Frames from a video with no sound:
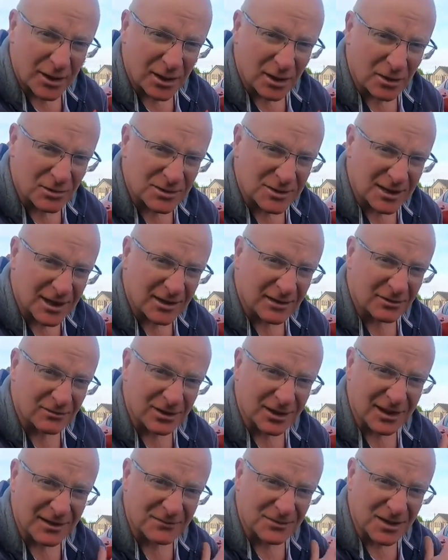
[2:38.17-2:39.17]
close together.
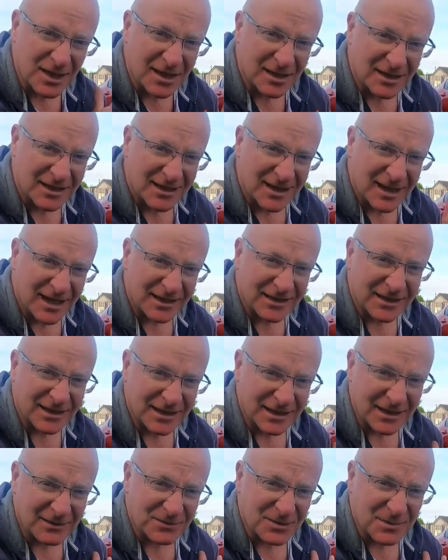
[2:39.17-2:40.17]
I think
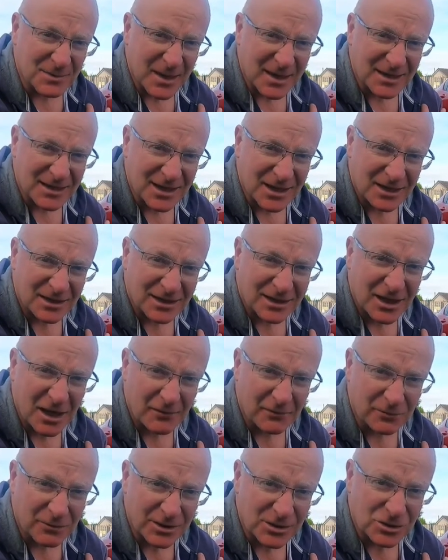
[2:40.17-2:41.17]
it gives a better
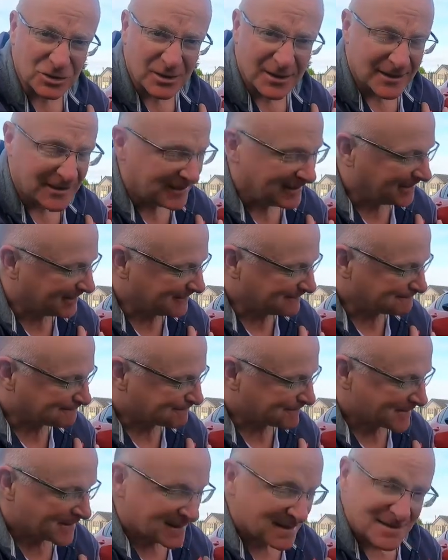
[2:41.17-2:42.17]
coverage.
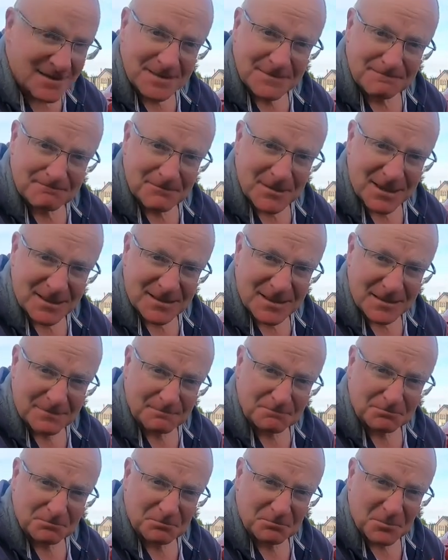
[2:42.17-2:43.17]
That's it.
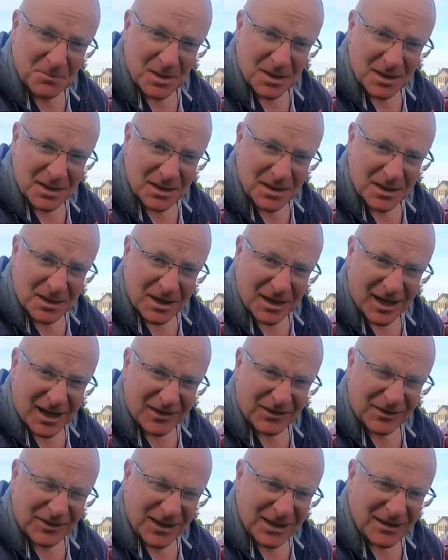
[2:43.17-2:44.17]

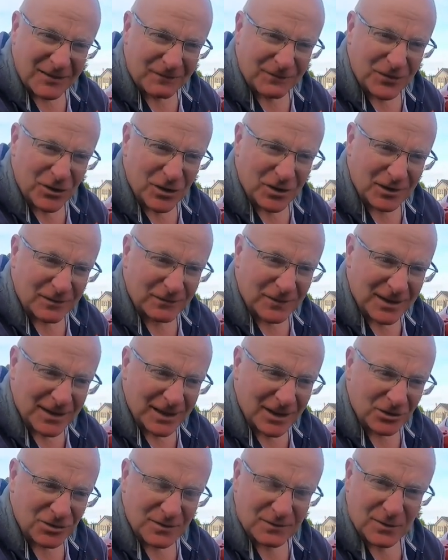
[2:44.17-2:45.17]
I think a few of the
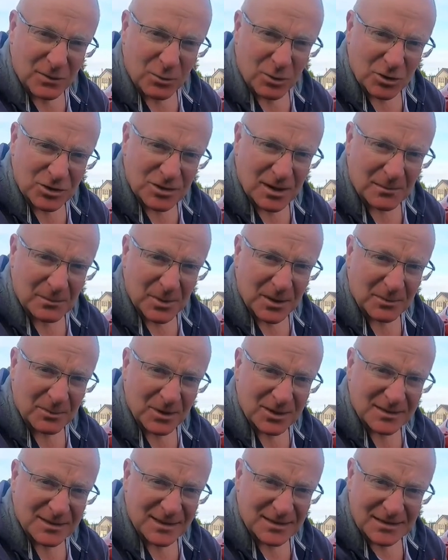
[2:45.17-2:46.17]
videos, if you watch some
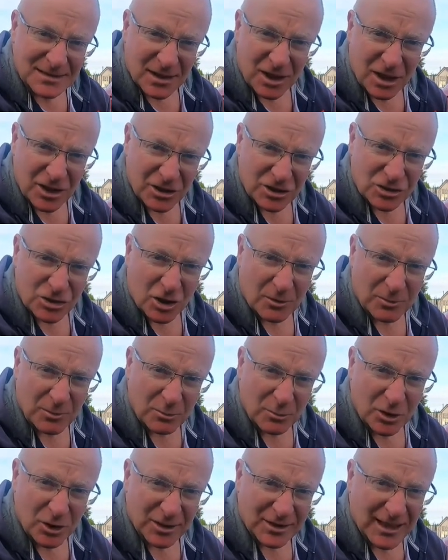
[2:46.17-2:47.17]
people, it says start at the top
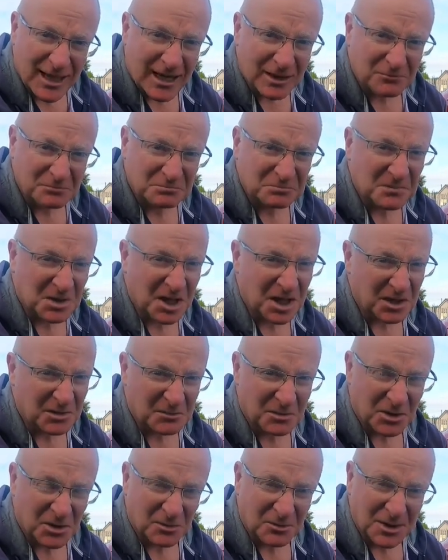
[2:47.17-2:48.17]
and work down. I
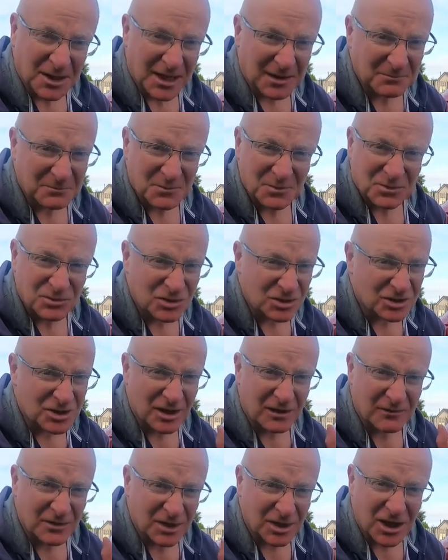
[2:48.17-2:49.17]
don't bother with that. Just
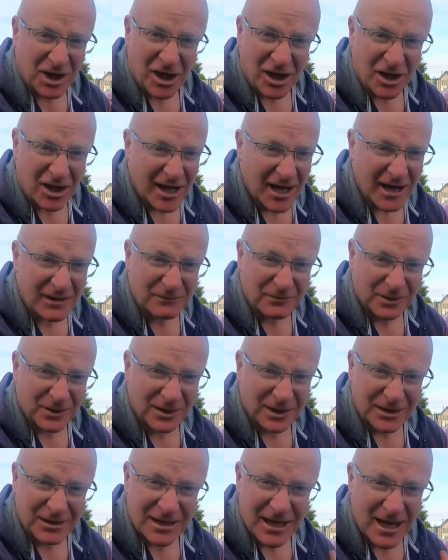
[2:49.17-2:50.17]
cover the car.
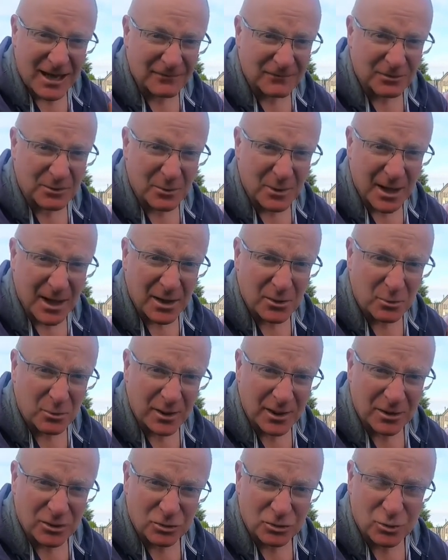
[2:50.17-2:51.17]
Everything, everywhere,
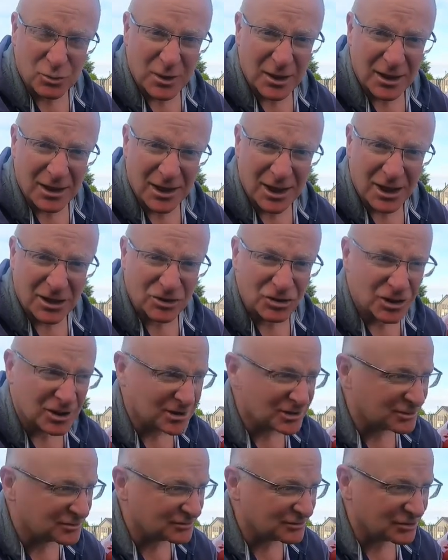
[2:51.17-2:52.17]
wheels, wheel
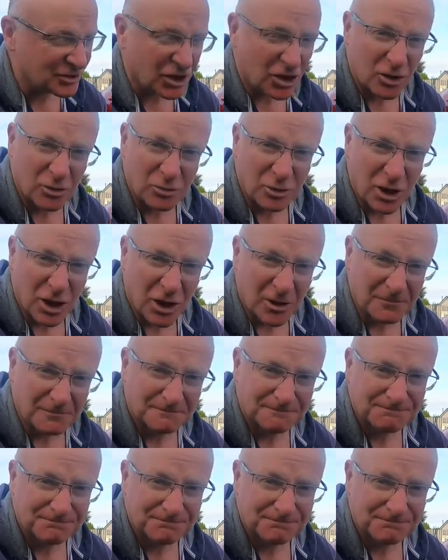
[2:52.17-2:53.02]
arches, the whole lot.